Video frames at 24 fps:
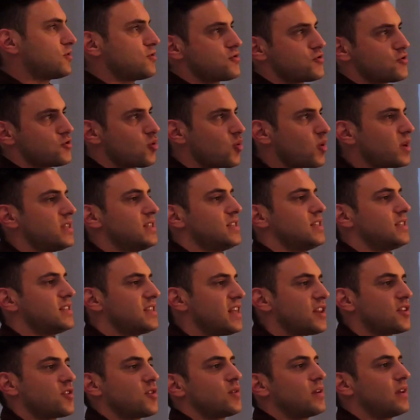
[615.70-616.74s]
certain noises
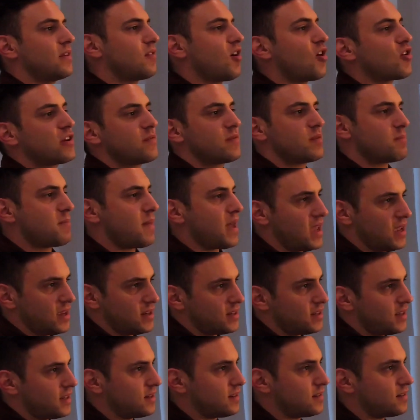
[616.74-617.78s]
that aren't even
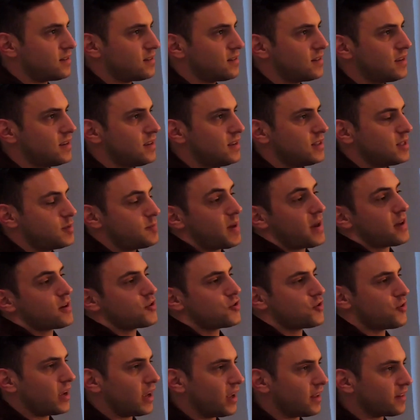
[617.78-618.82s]
made in
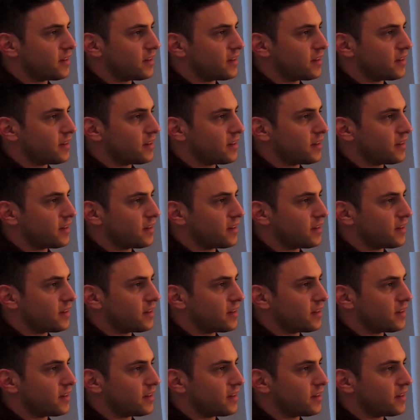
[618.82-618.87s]
Spanish or